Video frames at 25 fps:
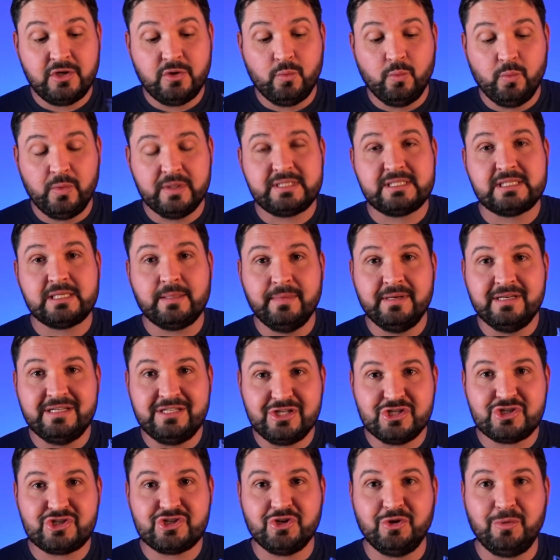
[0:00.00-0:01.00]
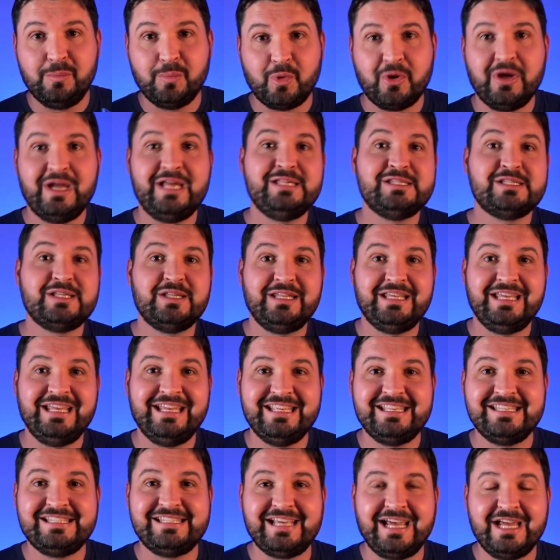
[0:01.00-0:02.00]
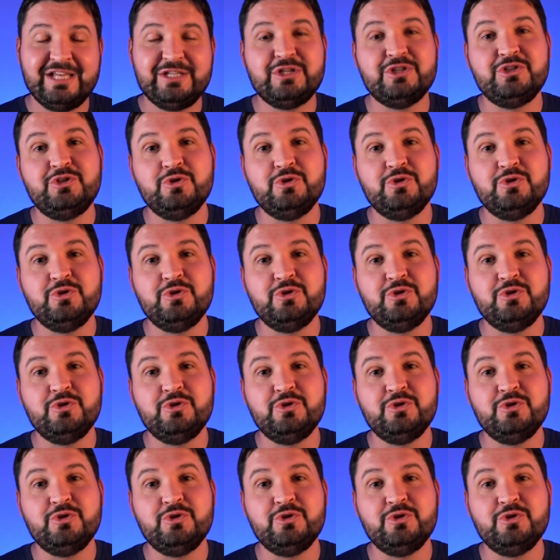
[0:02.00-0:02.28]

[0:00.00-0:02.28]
with some additional brains on the inside to